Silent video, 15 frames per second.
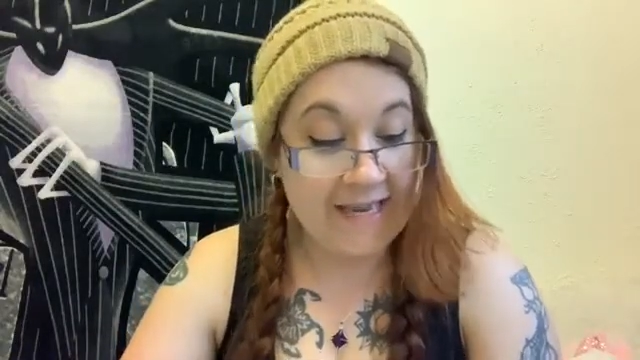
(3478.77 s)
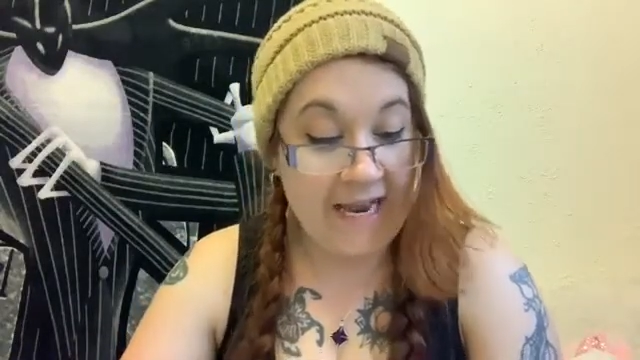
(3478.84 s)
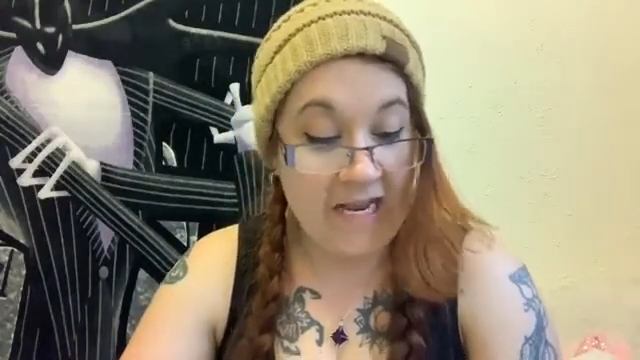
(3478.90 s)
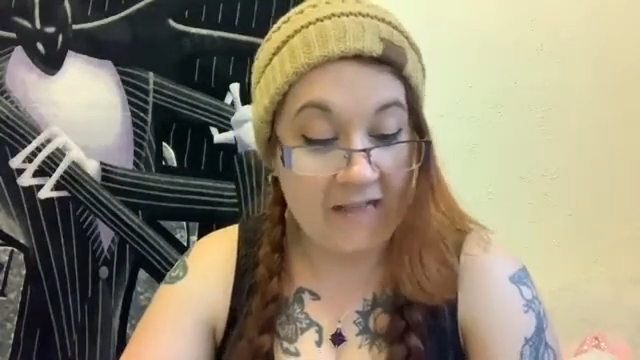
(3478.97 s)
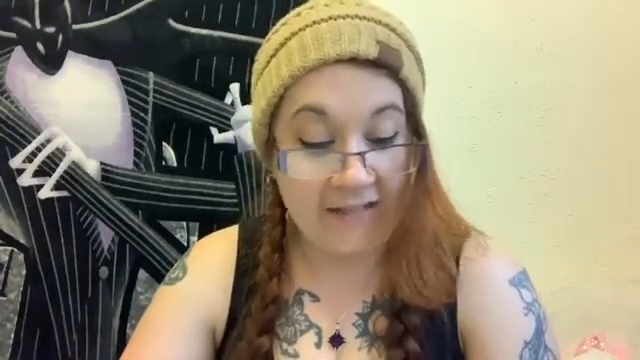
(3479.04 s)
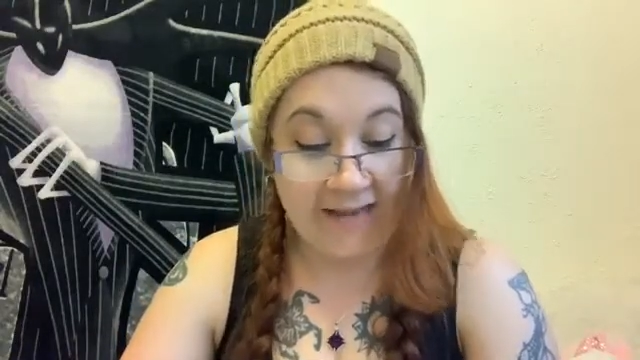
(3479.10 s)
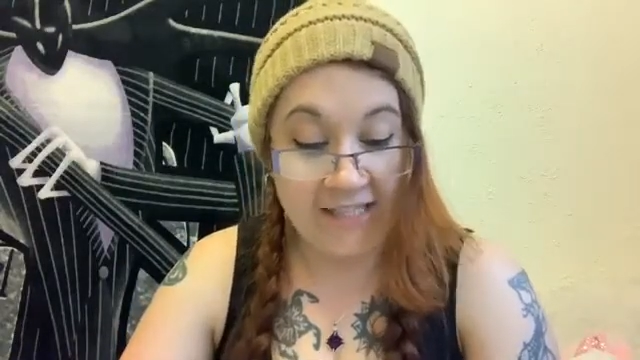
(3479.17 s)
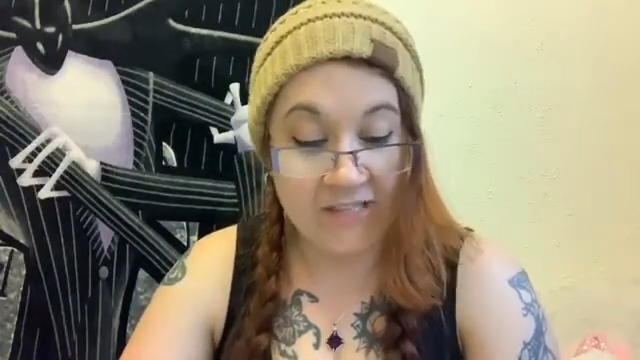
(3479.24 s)

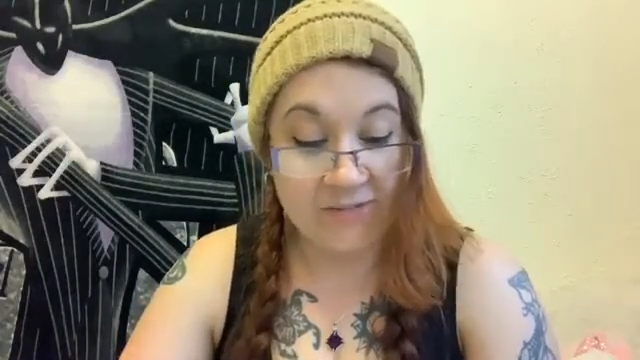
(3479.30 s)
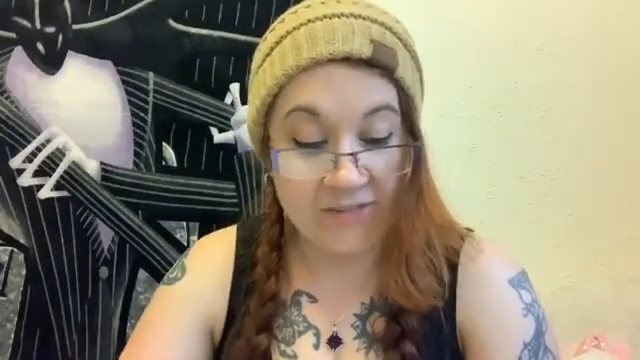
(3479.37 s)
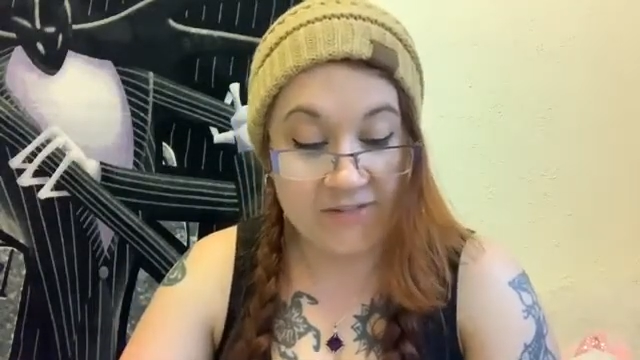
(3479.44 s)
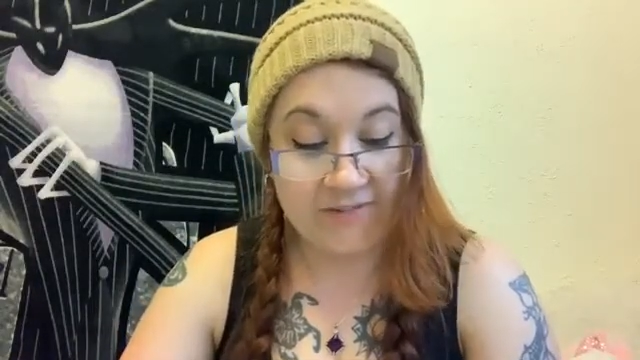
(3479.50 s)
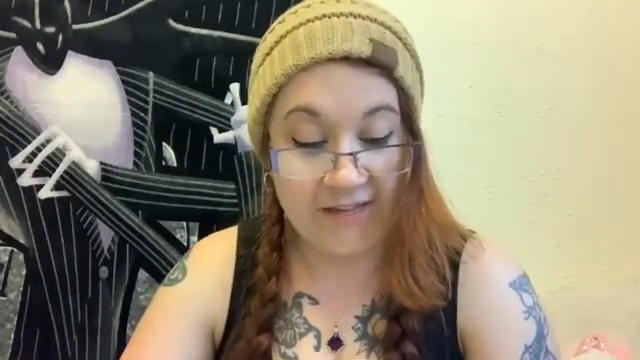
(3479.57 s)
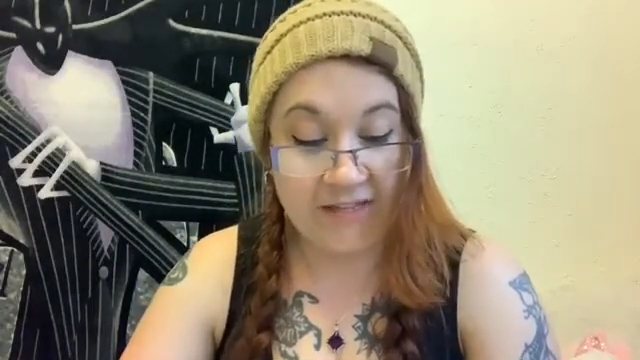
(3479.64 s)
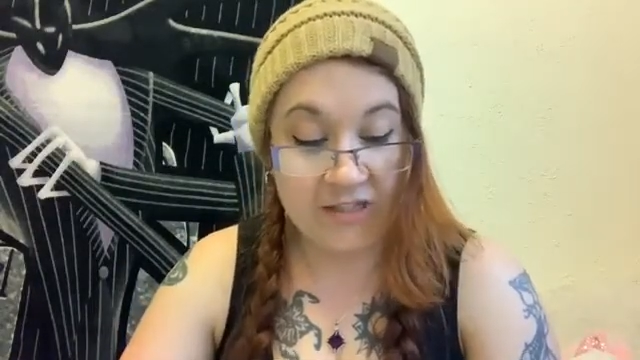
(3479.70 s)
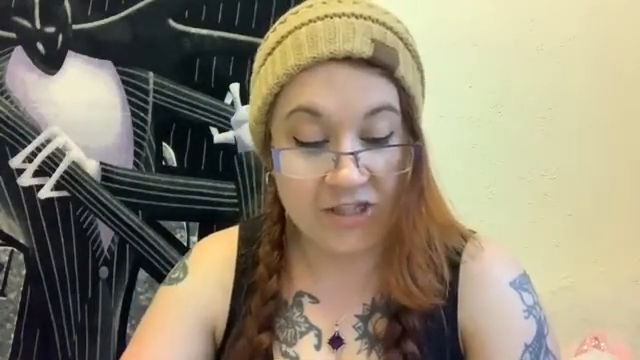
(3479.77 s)
He clanked to
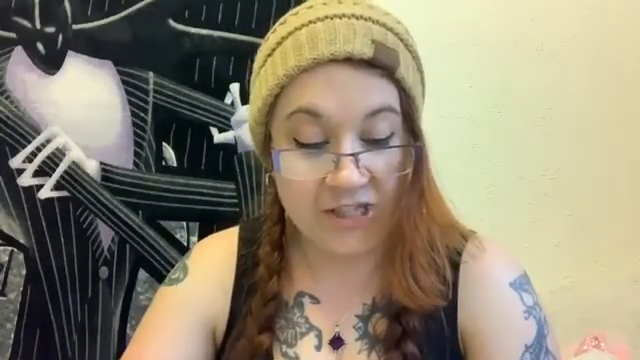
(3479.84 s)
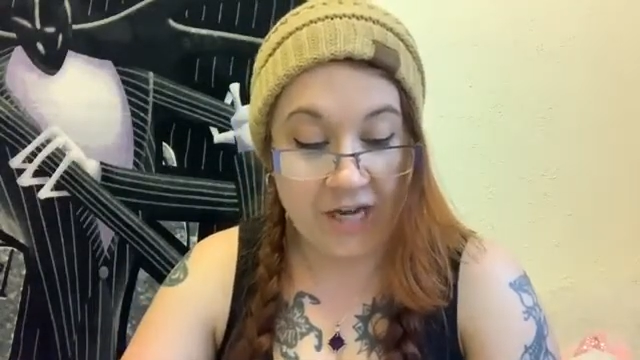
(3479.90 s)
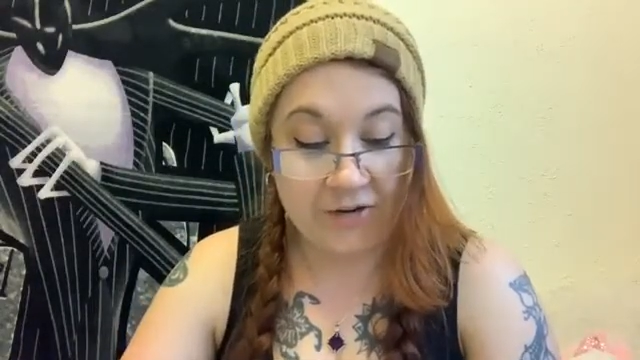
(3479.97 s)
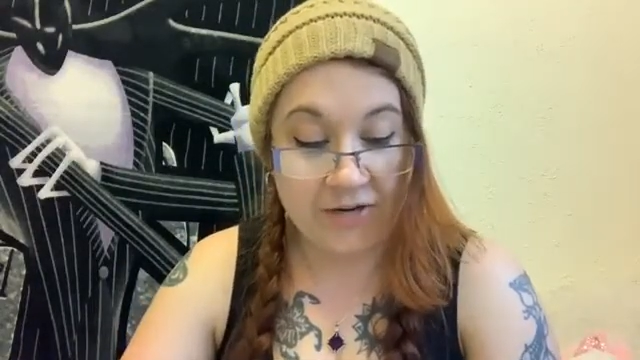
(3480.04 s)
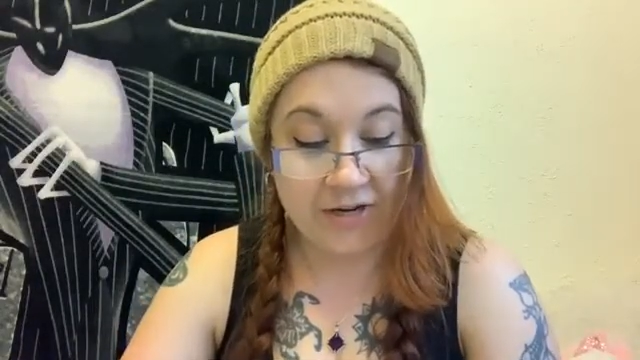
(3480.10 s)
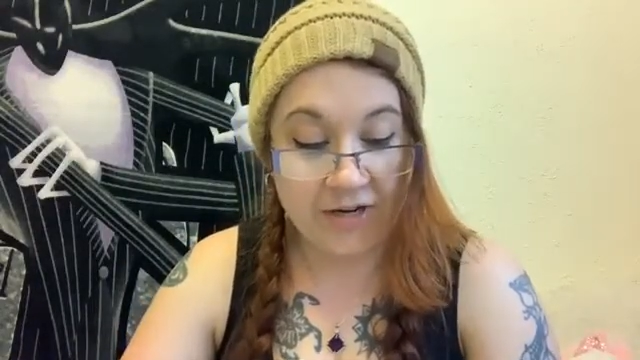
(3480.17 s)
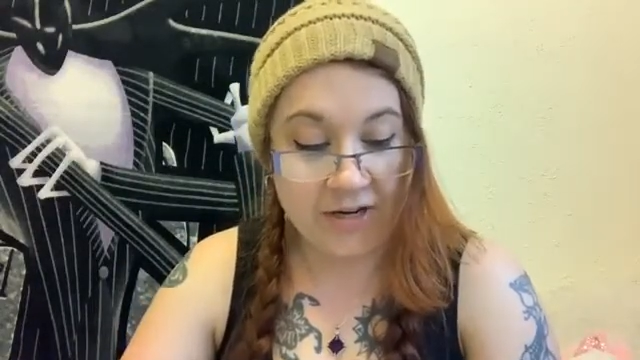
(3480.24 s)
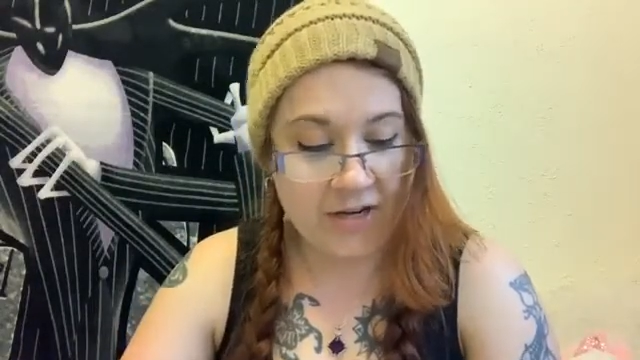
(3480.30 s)
his feet and
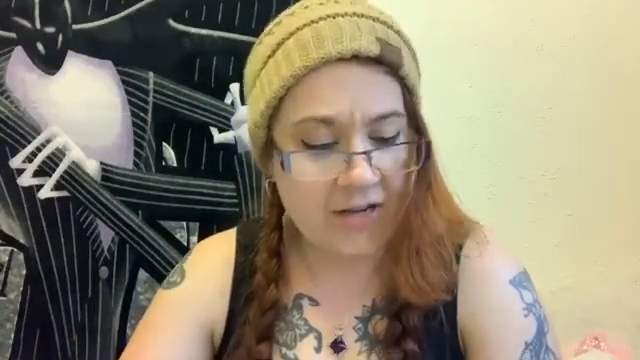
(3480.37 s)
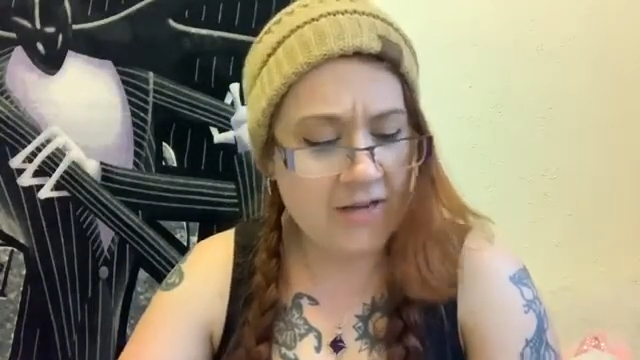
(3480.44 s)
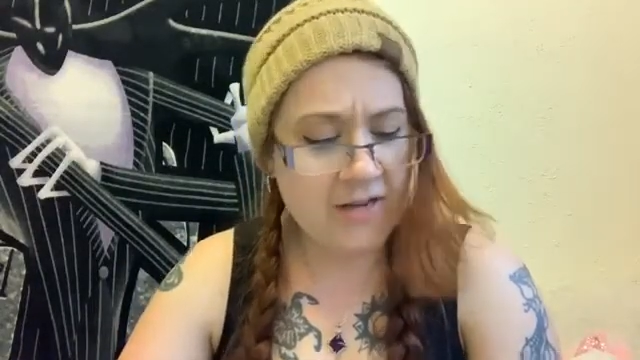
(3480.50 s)
shouted,